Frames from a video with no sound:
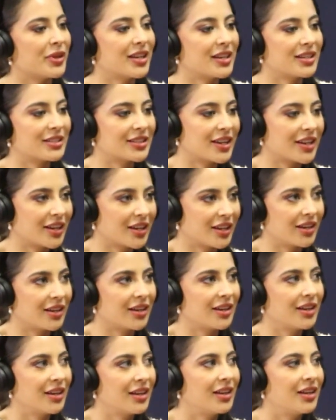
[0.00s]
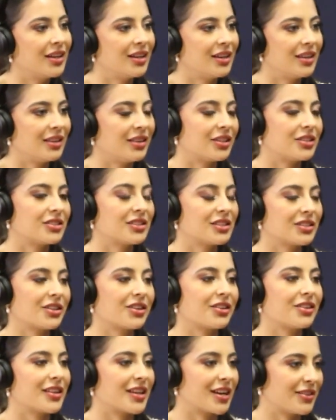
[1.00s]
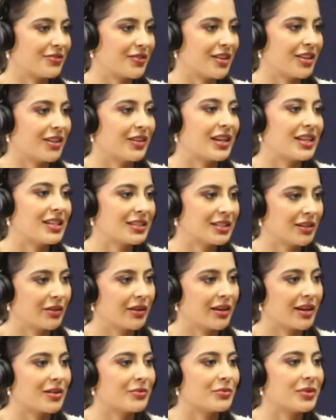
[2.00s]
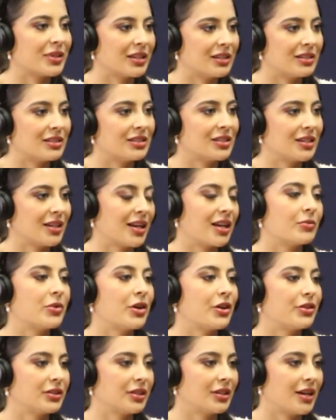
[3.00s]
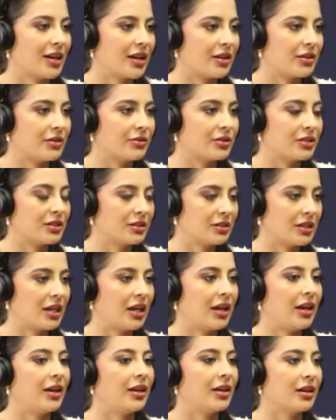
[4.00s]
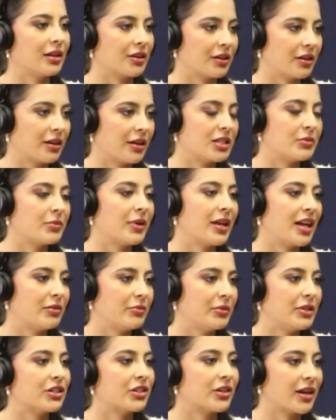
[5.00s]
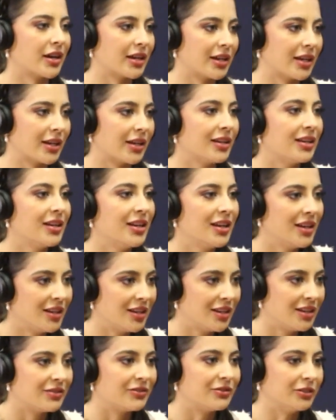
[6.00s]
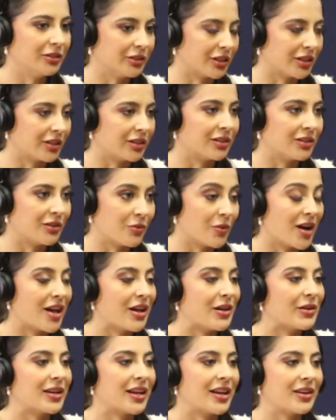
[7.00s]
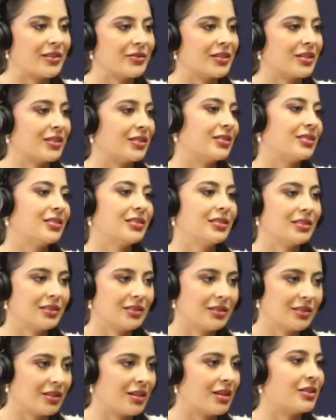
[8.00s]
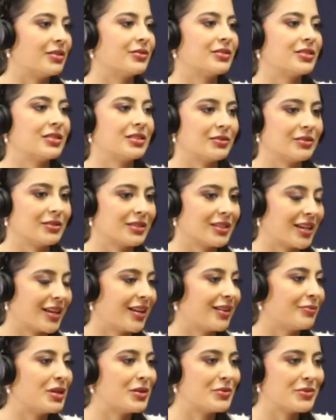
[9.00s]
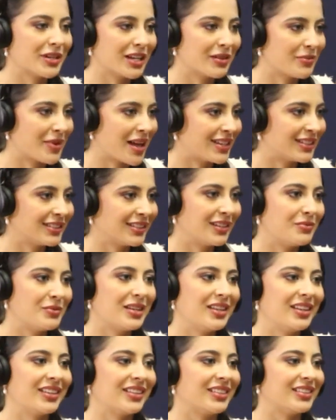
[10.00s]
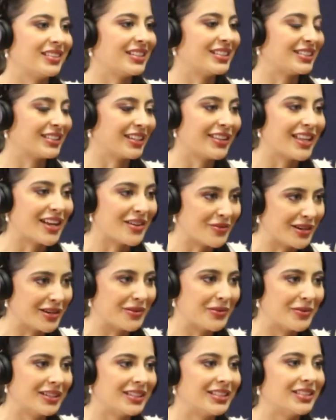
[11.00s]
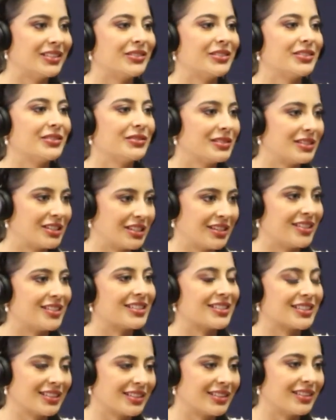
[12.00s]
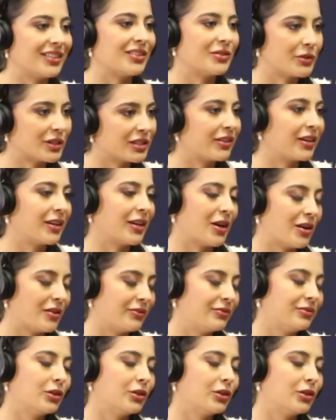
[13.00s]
because there's this girl that I follow on Instagram, and she had posted how she and her husband had been trying for a while now, and she was like, people keep asking me, and it's not that we don't want to. She just was very